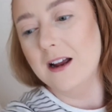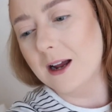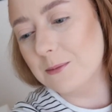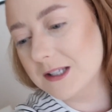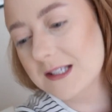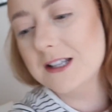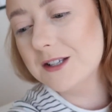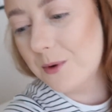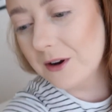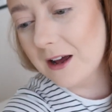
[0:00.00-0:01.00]
I'm listening
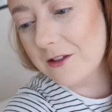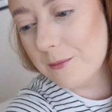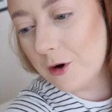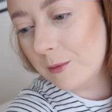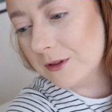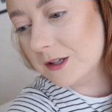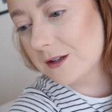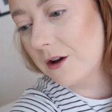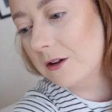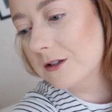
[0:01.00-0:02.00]
to one at the moment that's
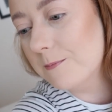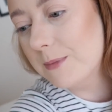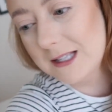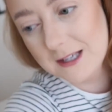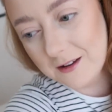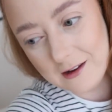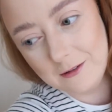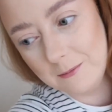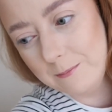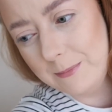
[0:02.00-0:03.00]
called Bitter Kill.